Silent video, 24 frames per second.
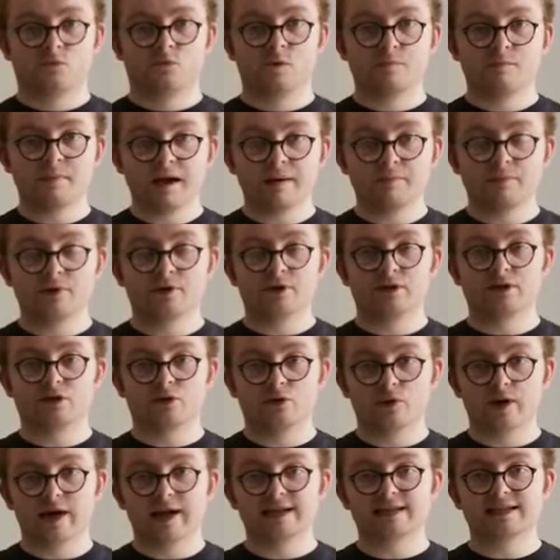Remember that
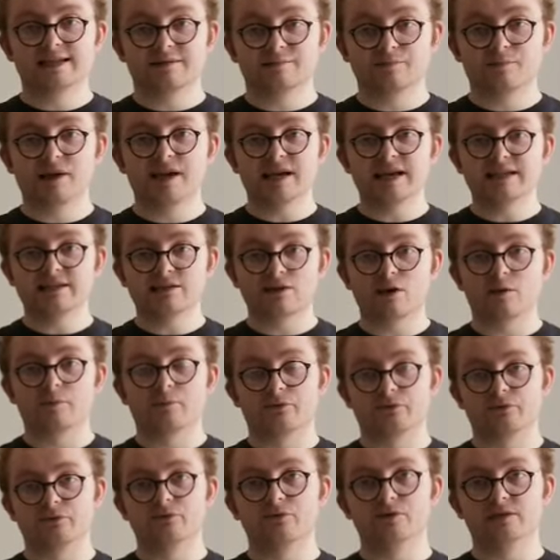grace and peace come
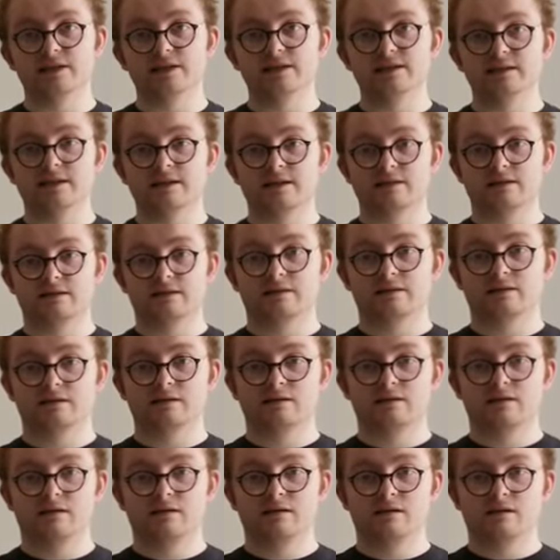through Jesus.
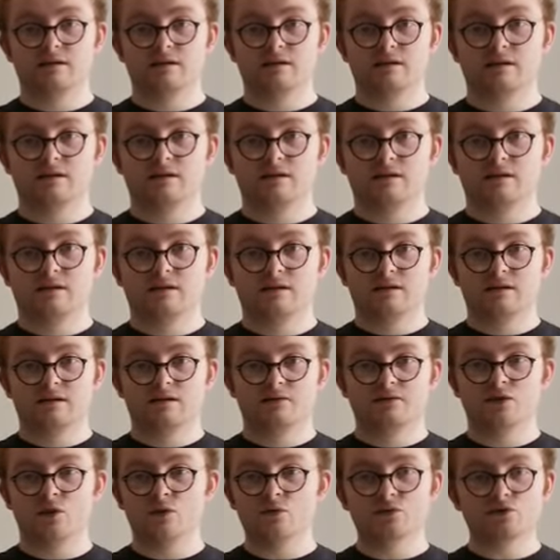
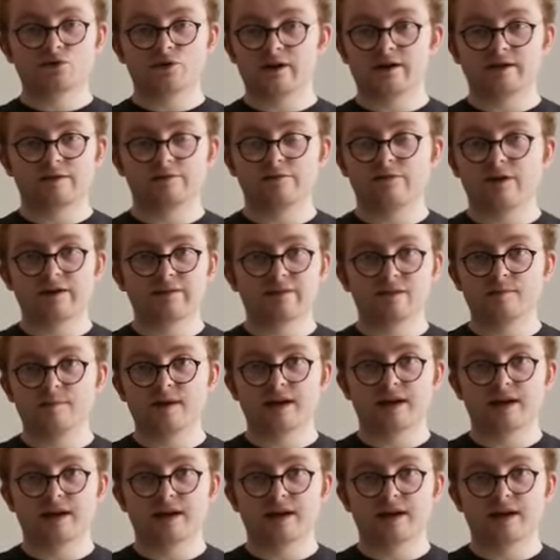Don't try to find